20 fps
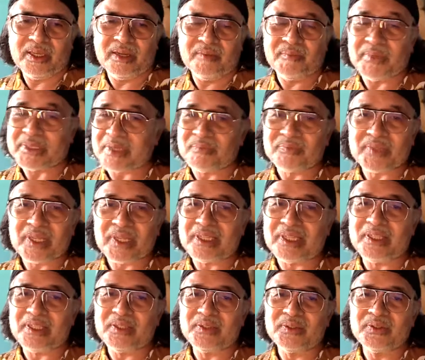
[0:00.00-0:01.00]
but I'm
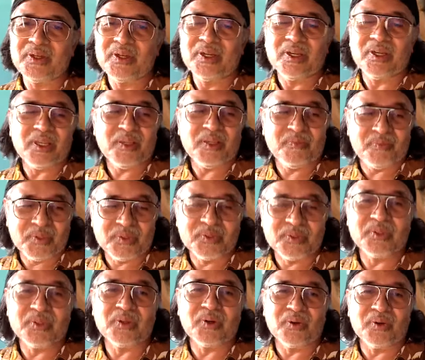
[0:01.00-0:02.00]
telling you, if you
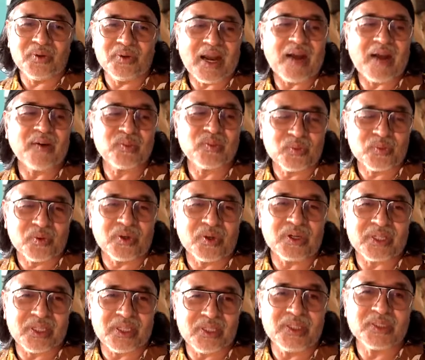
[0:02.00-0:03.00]
know how to
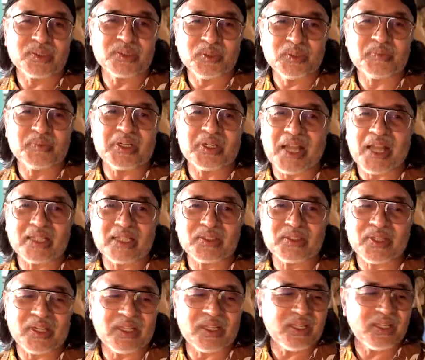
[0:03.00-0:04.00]
work in the
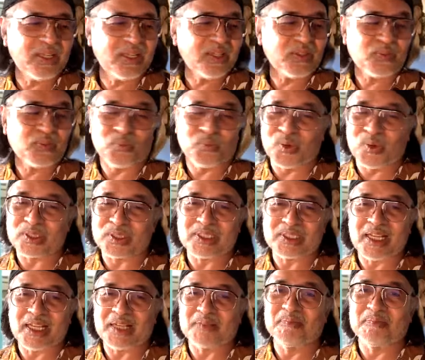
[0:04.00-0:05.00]
supernatural, works
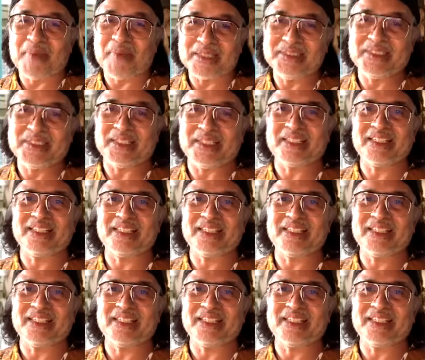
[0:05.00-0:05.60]
like magic.